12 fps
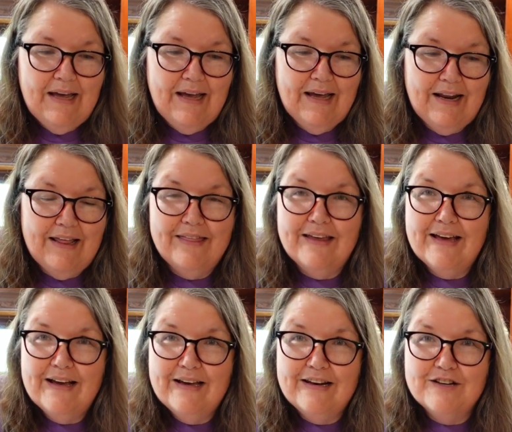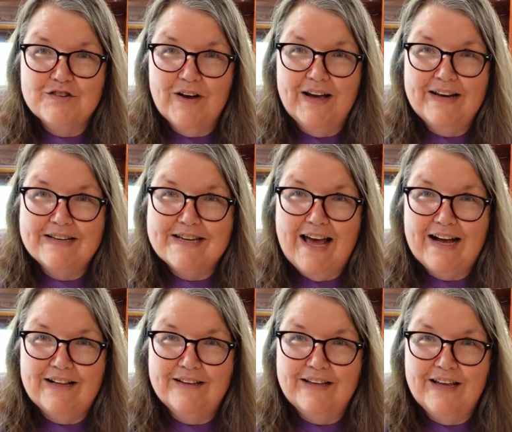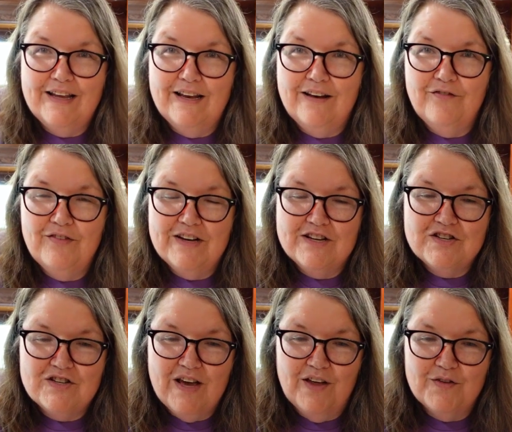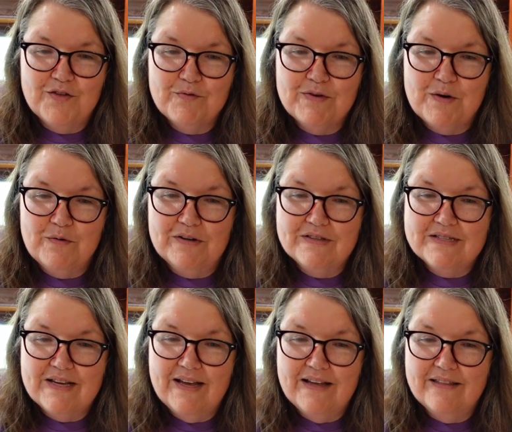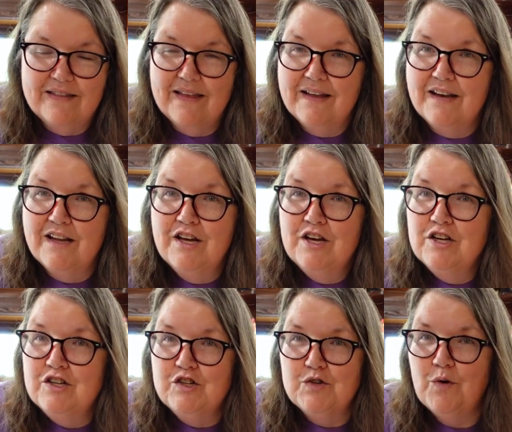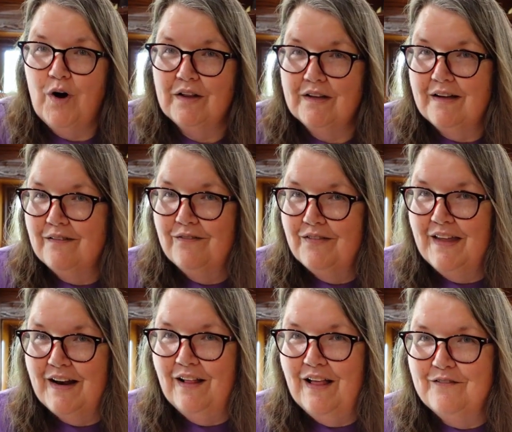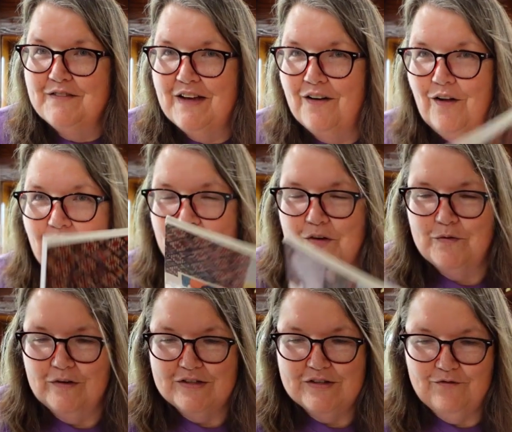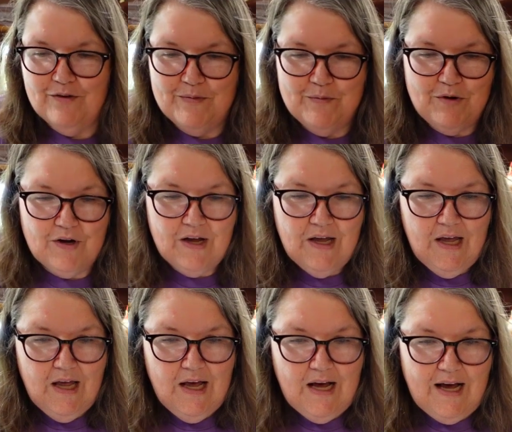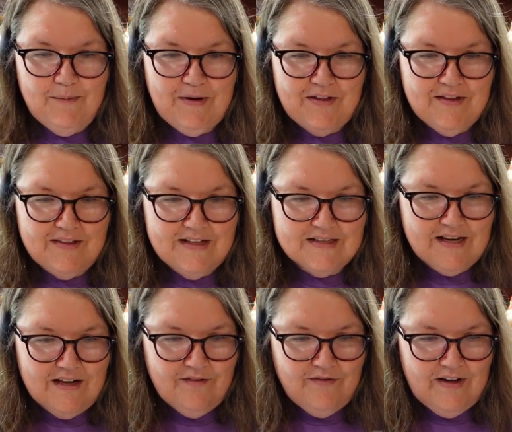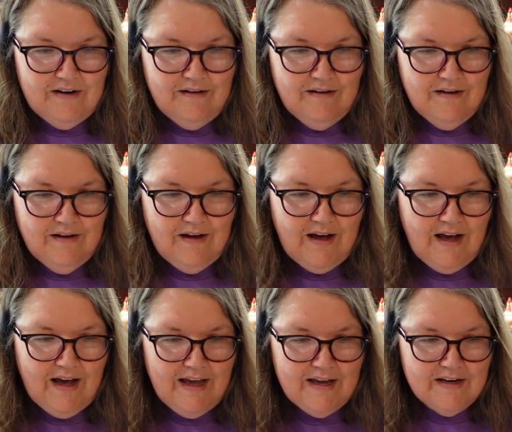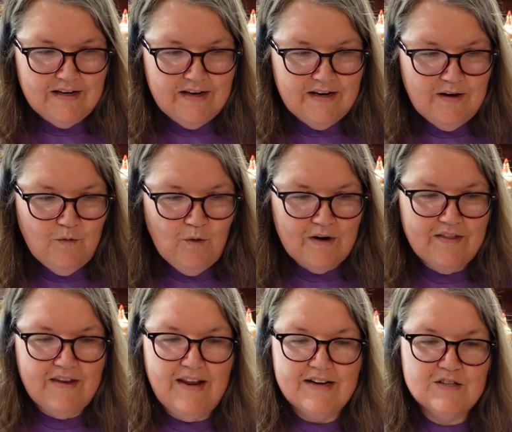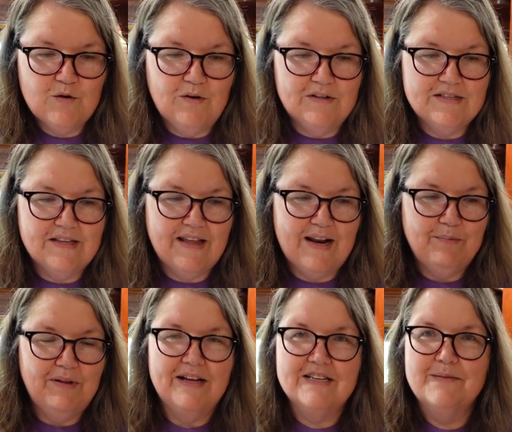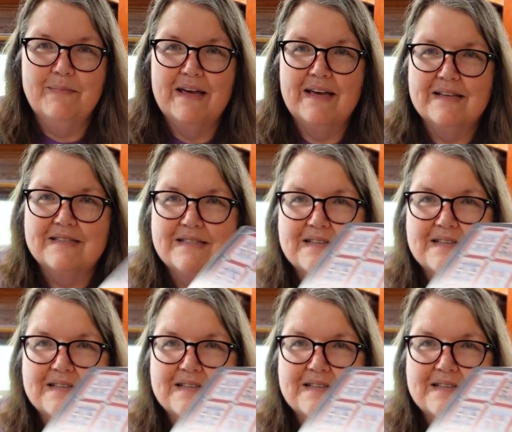and I think I'm going to try to tackle it and finish the other 3 quilts, and then I'll have done all of the quilts from the book. I think that's kind of fun. One of the next quilts that I plan to make is